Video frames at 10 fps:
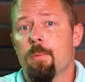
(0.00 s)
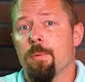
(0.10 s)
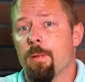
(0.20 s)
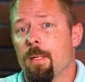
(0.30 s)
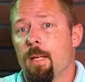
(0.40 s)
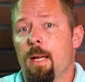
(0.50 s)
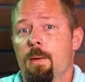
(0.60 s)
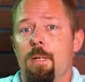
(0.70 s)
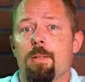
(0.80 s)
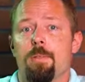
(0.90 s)
Board
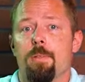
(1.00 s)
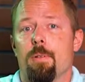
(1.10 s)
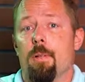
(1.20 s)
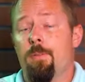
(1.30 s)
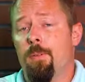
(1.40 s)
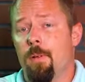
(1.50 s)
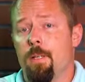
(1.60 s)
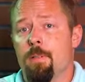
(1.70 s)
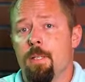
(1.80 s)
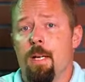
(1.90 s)
and Minister of
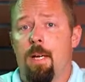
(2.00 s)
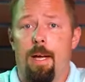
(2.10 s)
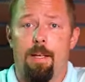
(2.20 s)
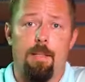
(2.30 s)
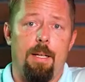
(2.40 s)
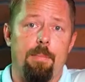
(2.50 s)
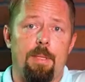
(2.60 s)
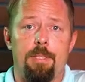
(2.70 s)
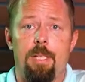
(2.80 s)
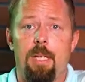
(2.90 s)
Forest and
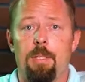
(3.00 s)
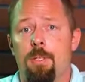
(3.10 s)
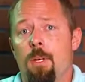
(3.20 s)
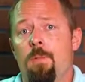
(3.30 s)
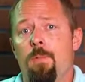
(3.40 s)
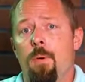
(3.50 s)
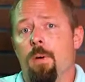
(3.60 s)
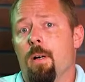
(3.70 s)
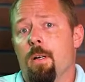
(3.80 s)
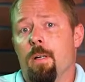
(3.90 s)
Climate Change
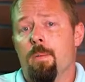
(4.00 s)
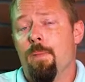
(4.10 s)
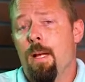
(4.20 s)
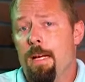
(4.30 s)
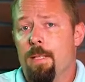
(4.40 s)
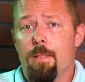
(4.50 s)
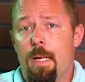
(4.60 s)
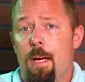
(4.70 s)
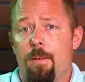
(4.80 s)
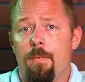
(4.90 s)
for compliance
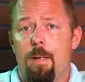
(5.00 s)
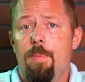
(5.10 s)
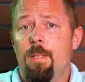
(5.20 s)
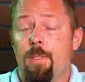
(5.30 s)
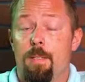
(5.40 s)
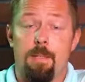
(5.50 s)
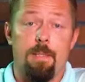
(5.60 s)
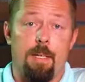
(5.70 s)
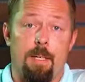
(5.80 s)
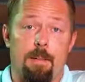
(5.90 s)
of emissions,
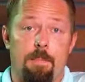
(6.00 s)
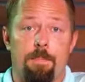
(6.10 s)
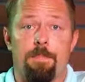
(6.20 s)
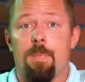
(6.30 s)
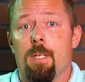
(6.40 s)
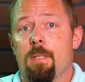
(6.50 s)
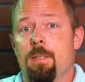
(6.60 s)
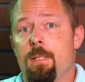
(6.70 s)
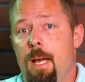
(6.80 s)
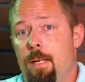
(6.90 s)
Singh
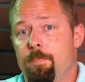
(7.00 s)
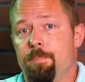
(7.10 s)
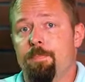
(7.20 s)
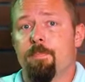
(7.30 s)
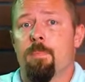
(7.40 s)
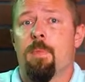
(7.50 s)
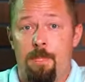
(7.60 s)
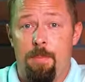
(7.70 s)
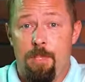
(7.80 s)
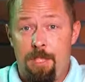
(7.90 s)
said.
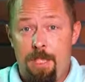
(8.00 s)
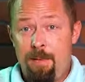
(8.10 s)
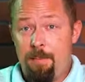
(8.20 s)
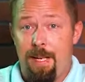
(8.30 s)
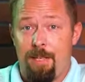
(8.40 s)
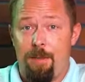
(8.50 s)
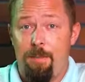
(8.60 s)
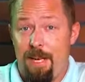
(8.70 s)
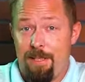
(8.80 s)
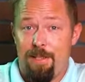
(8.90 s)
The machine maker
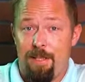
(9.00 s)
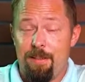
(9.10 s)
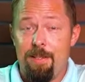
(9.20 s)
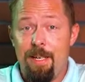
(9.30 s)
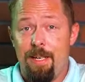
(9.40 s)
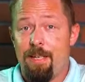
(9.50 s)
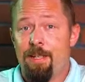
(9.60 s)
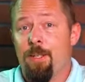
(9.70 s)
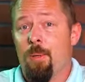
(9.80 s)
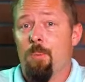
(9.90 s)
makes us
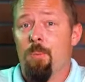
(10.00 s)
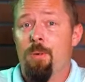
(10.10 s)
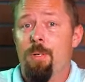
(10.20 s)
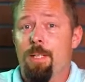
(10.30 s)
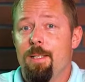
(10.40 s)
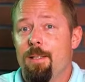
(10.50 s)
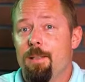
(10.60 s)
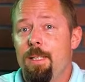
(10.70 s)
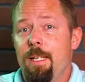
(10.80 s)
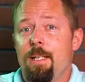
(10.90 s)
think World
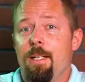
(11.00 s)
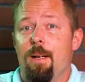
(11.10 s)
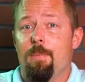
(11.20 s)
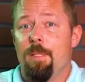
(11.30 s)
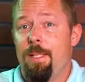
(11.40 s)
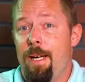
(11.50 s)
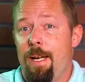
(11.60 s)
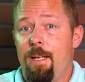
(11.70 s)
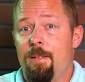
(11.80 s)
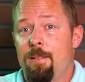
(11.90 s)
Cleanup
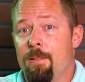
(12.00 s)
Day